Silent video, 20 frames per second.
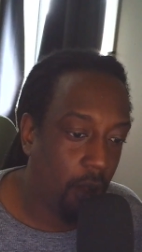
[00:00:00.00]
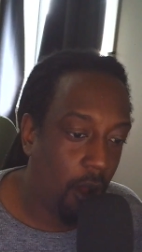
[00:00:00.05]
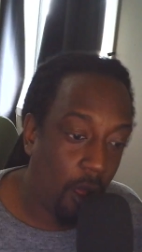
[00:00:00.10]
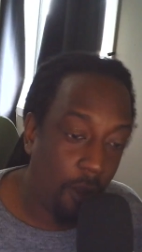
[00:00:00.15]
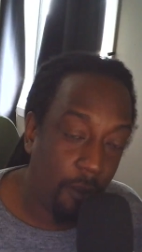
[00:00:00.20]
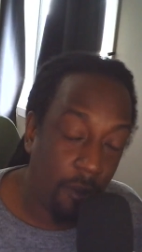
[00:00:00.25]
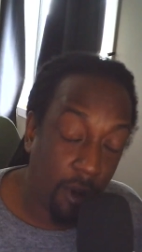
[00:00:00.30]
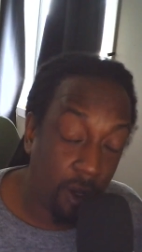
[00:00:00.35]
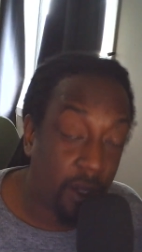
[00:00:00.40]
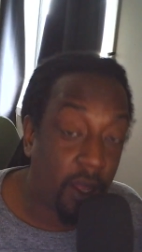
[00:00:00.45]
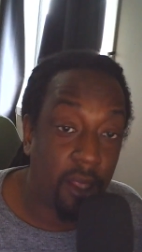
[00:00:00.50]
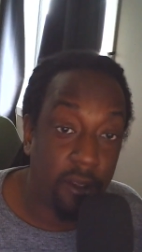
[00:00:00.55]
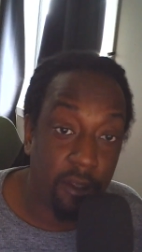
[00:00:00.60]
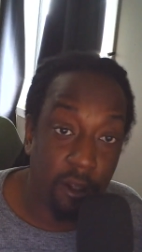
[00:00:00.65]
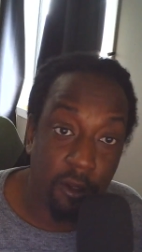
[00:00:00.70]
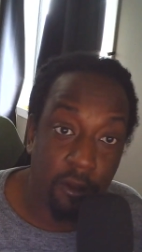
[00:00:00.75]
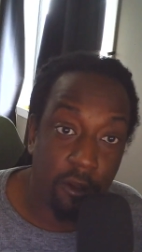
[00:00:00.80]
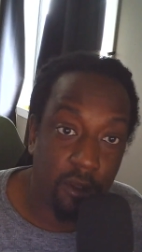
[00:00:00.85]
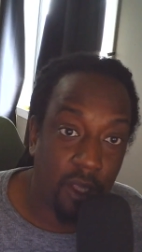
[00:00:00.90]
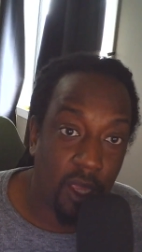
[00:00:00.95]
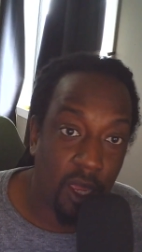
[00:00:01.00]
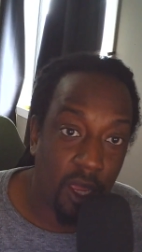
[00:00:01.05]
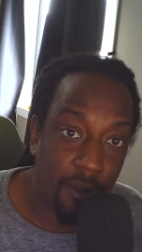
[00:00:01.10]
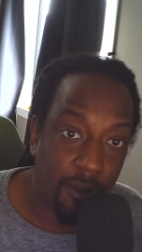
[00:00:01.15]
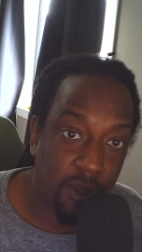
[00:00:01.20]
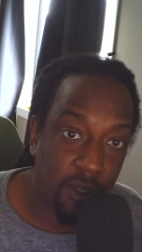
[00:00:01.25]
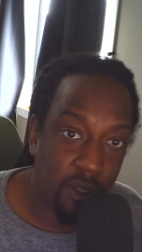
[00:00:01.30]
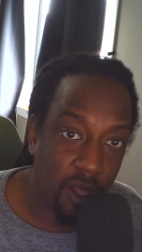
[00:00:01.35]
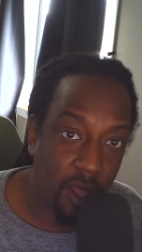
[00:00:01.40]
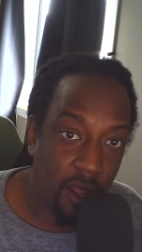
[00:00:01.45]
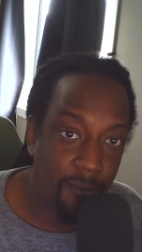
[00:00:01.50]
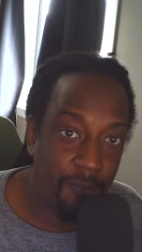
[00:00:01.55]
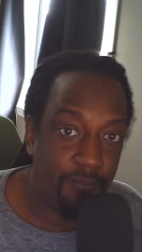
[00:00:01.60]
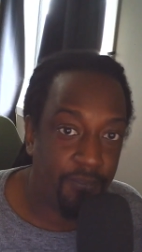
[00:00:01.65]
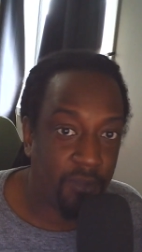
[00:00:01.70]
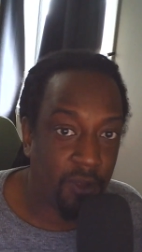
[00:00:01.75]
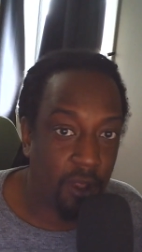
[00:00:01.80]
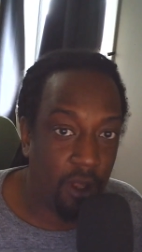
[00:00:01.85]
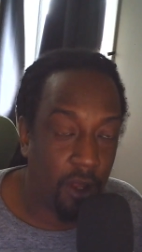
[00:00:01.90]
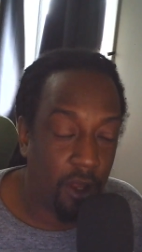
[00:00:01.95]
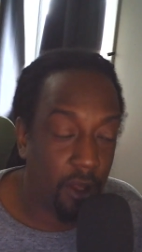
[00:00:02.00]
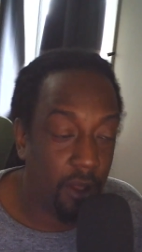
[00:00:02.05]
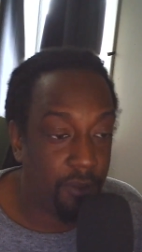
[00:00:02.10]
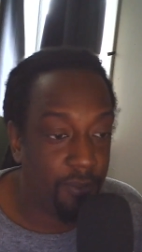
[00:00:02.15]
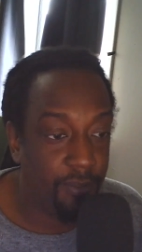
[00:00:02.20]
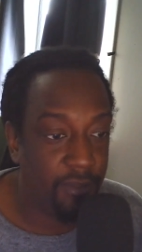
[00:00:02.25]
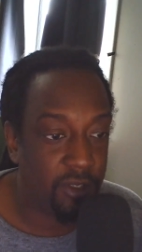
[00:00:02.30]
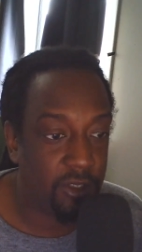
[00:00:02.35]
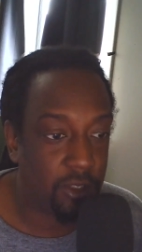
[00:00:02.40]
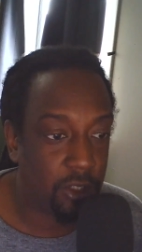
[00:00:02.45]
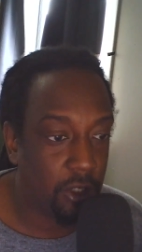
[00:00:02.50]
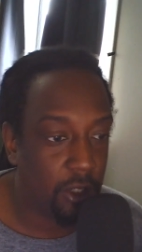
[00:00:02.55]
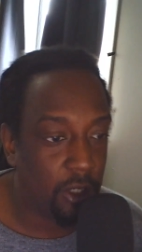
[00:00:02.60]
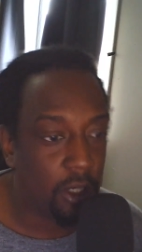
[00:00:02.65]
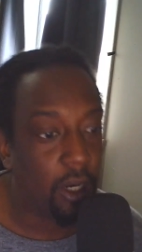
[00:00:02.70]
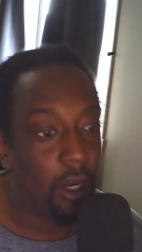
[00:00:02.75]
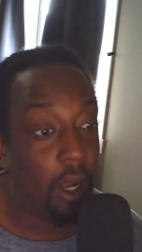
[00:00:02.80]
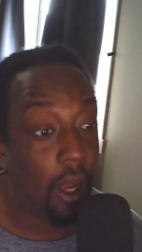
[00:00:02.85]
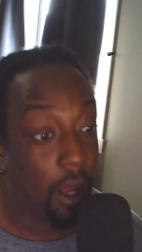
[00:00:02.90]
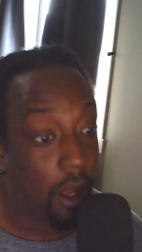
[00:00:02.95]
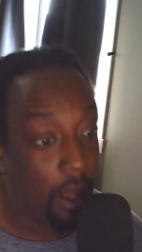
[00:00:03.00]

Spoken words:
Allmark had a good game in net. Mister